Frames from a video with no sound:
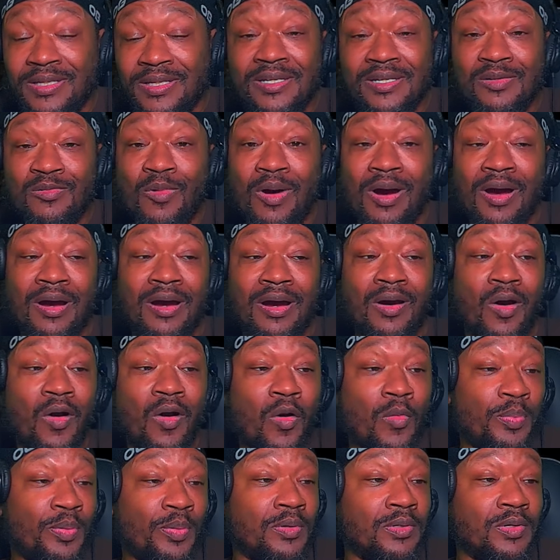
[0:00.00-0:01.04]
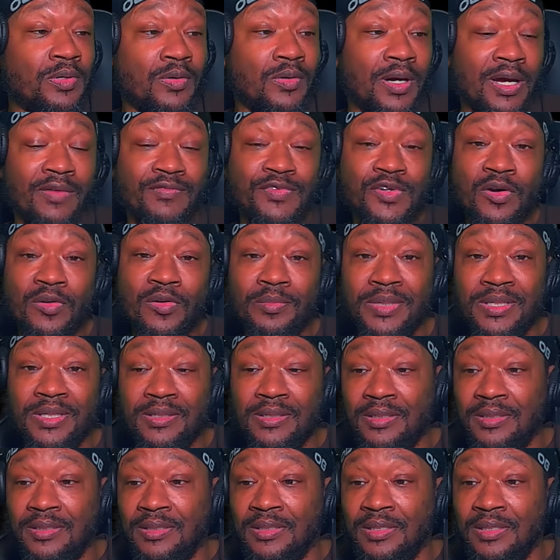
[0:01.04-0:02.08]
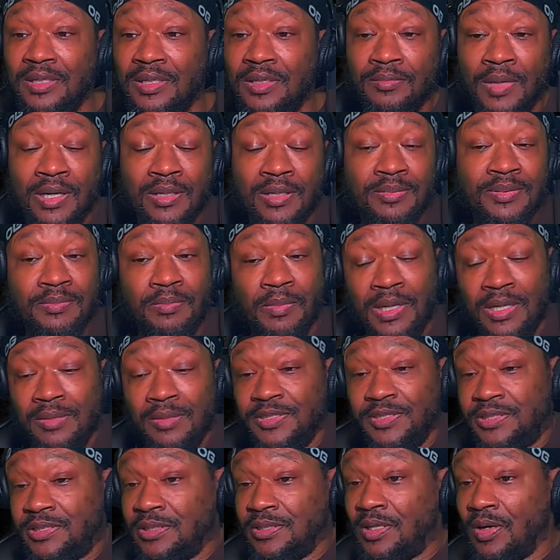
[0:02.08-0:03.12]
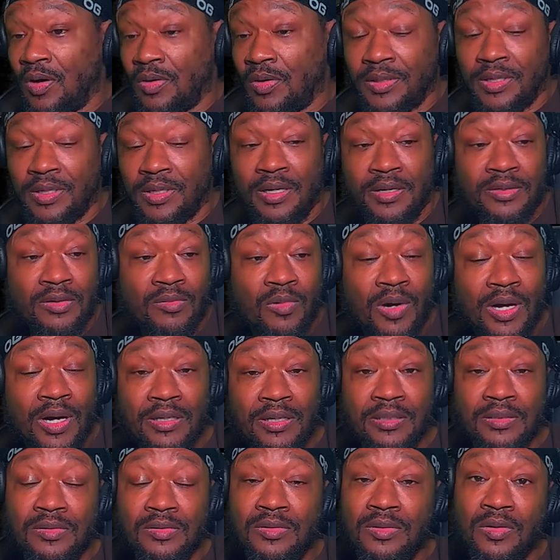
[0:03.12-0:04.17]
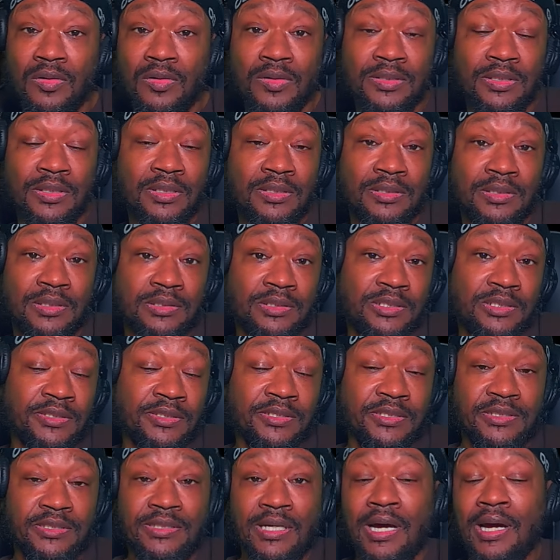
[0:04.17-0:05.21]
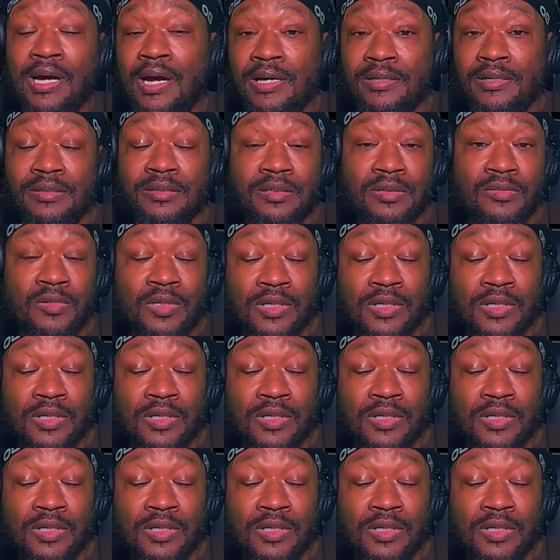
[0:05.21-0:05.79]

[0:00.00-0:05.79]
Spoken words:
get why Oprah don't have no man. Maybe she go the other way, you know, and she just hiding it or